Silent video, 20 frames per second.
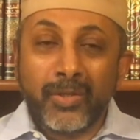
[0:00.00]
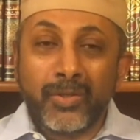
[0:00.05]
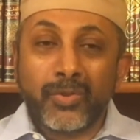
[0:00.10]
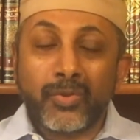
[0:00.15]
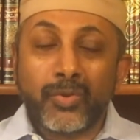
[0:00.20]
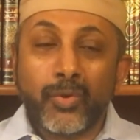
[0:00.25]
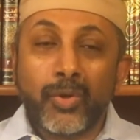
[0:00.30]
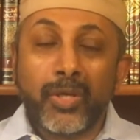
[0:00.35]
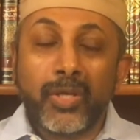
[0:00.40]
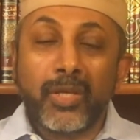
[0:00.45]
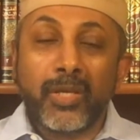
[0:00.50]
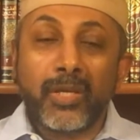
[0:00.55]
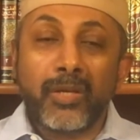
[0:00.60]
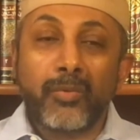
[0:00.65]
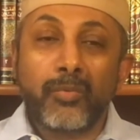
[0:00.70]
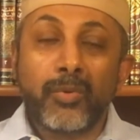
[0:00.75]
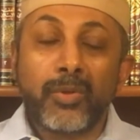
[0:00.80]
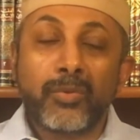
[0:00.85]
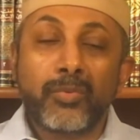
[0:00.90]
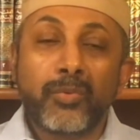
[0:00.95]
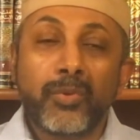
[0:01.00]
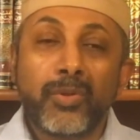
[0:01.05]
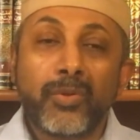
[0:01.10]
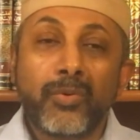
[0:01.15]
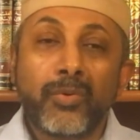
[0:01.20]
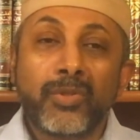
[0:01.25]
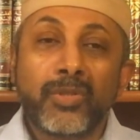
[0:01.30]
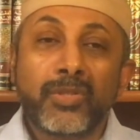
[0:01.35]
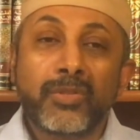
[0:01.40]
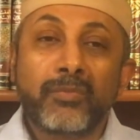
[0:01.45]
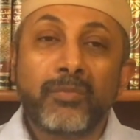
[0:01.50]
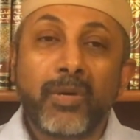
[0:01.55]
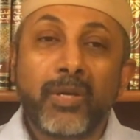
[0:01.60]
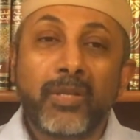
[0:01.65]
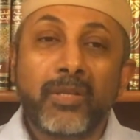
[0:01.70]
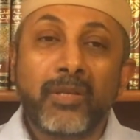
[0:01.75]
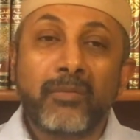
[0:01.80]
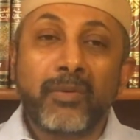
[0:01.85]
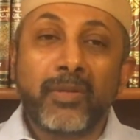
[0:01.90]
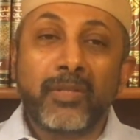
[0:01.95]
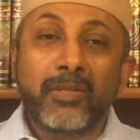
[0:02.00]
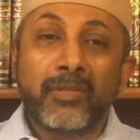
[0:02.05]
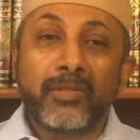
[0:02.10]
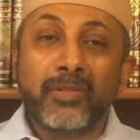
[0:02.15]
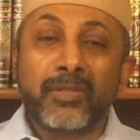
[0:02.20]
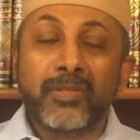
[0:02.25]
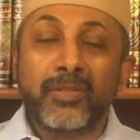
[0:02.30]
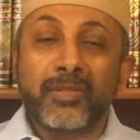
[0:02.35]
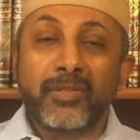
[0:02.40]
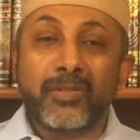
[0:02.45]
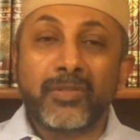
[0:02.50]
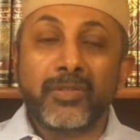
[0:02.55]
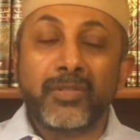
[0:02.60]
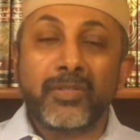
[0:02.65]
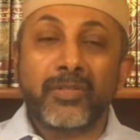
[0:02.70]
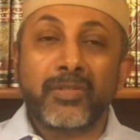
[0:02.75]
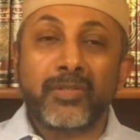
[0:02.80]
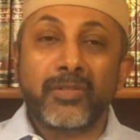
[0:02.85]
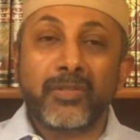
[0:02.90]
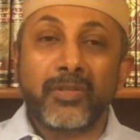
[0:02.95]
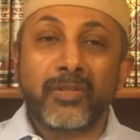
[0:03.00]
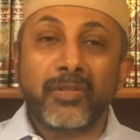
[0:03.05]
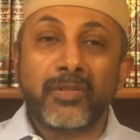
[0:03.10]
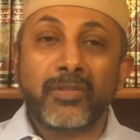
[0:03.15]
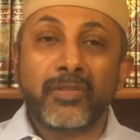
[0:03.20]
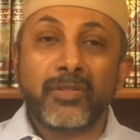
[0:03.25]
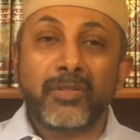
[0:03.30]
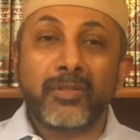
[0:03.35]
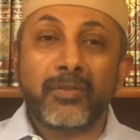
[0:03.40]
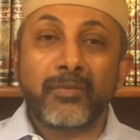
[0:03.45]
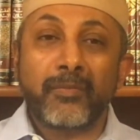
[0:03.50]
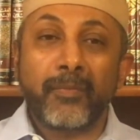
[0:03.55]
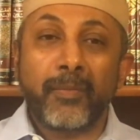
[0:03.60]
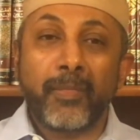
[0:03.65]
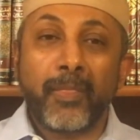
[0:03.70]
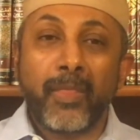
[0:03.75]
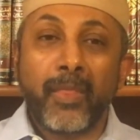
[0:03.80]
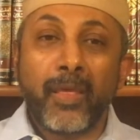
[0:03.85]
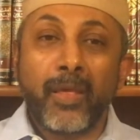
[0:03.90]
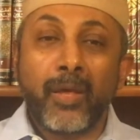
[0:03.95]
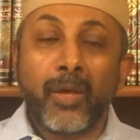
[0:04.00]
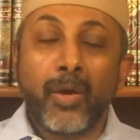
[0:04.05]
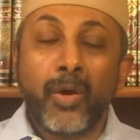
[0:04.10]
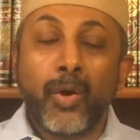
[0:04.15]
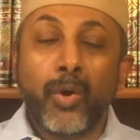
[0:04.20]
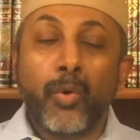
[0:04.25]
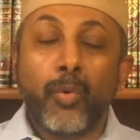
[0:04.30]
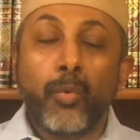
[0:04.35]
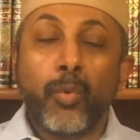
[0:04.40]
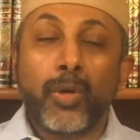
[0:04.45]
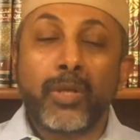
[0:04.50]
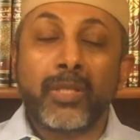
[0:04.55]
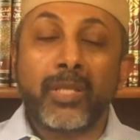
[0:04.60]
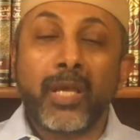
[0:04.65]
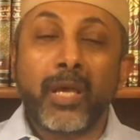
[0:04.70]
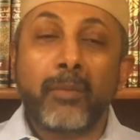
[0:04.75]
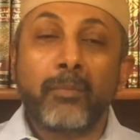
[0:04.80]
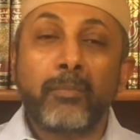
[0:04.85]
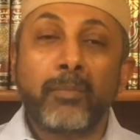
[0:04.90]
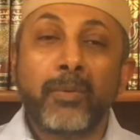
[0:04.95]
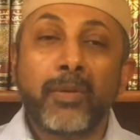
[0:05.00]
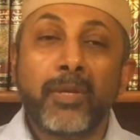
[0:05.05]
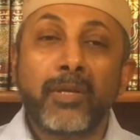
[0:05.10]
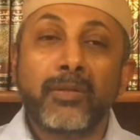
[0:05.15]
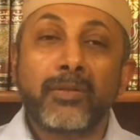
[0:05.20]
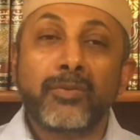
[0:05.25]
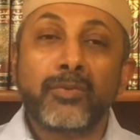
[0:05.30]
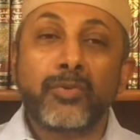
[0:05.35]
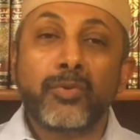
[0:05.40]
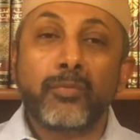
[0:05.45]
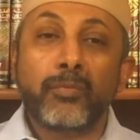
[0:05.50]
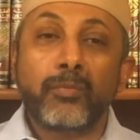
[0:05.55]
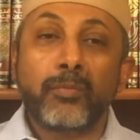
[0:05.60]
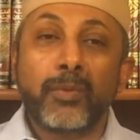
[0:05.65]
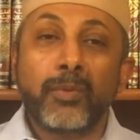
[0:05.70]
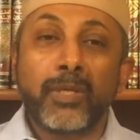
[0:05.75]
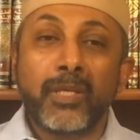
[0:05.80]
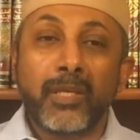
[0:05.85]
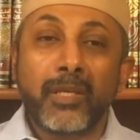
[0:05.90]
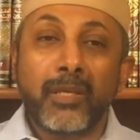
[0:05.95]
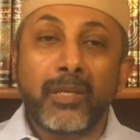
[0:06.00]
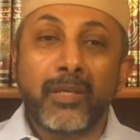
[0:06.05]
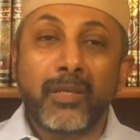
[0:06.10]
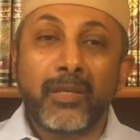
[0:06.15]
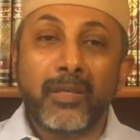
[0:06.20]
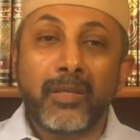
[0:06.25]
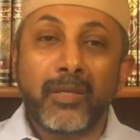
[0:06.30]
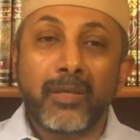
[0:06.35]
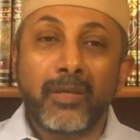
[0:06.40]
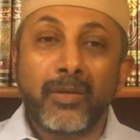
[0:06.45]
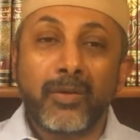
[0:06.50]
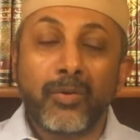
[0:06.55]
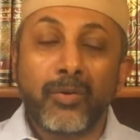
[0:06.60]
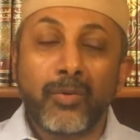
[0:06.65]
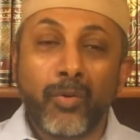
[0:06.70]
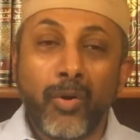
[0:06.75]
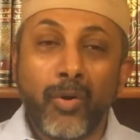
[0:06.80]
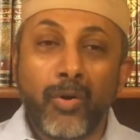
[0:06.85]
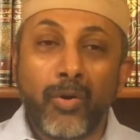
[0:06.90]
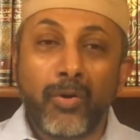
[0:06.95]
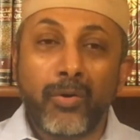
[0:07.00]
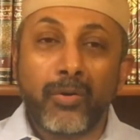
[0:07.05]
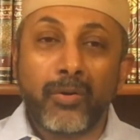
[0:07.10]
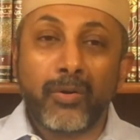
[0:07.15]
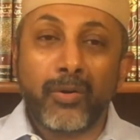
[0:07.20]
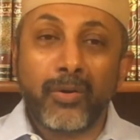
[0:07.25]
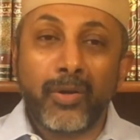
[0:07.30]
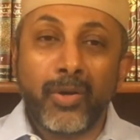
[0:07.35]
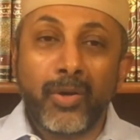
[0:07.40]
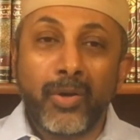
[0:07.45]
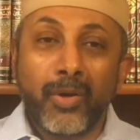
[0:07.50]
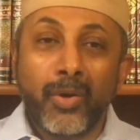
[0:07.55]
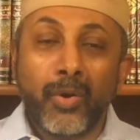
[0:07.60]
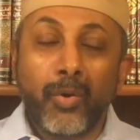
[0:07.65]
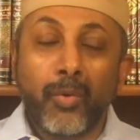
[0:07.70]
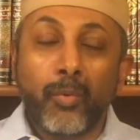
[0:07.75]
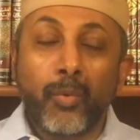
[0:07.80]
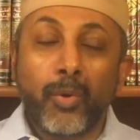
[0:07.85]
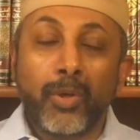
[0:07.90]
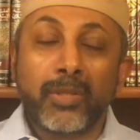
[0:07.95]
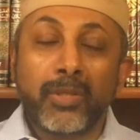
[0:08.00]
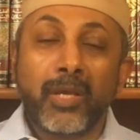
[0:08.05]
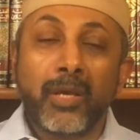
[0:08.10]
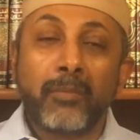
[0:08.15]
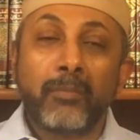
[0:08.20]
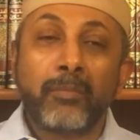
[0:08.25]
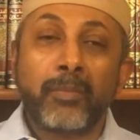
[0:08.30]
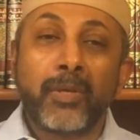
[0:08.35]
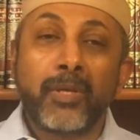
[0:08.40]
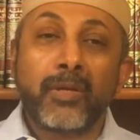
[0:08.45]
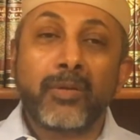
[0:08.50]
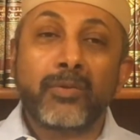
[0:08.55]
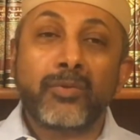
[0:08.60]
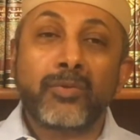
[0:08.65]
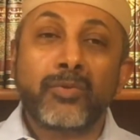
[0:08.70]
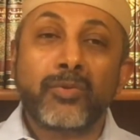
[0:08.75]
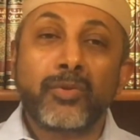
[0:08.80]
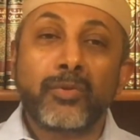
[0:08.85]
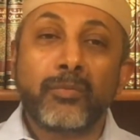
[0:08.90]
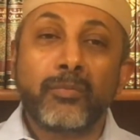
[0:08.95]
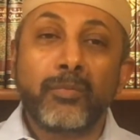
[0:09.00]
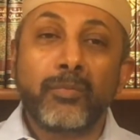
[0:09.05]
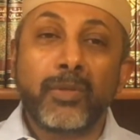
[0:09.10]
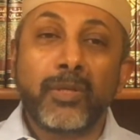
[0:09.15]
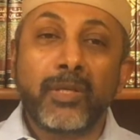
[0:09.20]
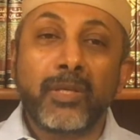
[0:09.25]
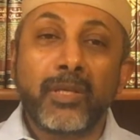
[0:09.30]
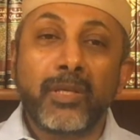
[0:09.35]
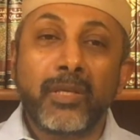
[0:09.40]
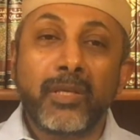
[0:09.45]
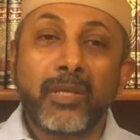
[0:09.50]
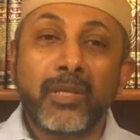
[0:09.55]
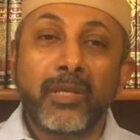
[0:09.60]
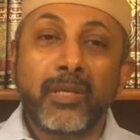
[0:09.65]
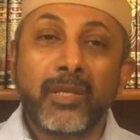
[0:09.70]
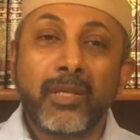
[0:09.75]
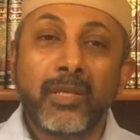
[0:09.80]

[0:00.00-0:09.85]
So here what we notice, my dear brothers and sisters, what appeared to be wrong, what appeared to be